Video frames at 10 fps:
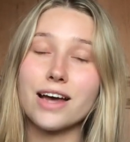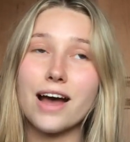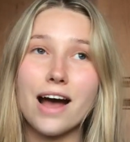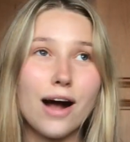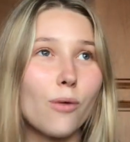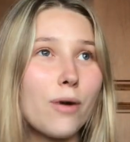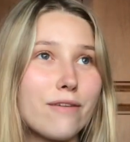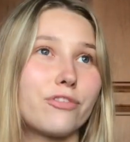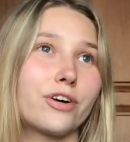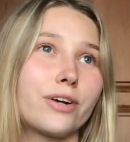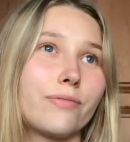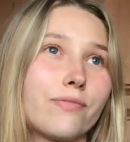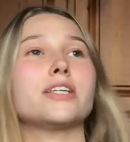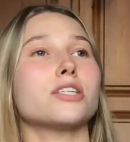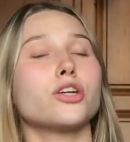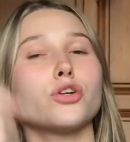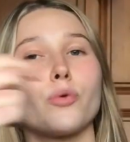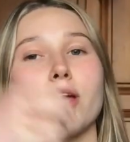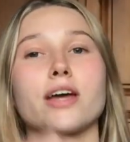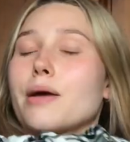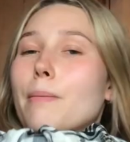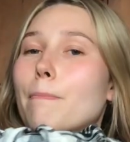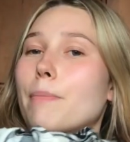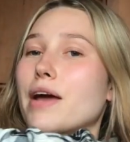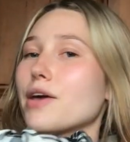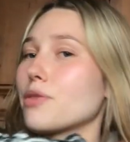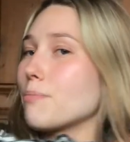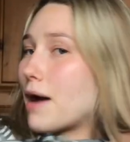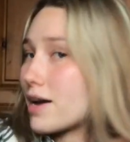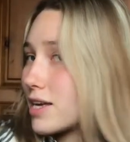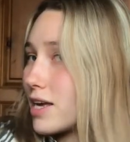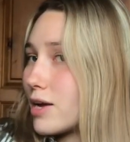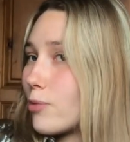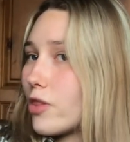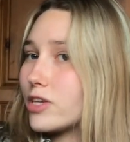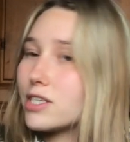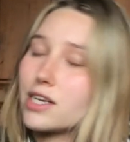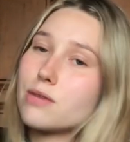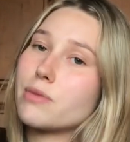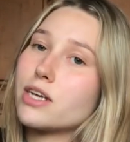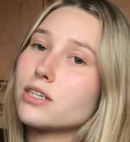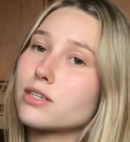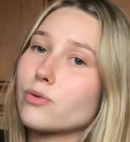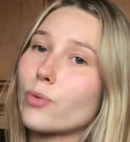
However, there's an annoying bit at the back here where the seam is,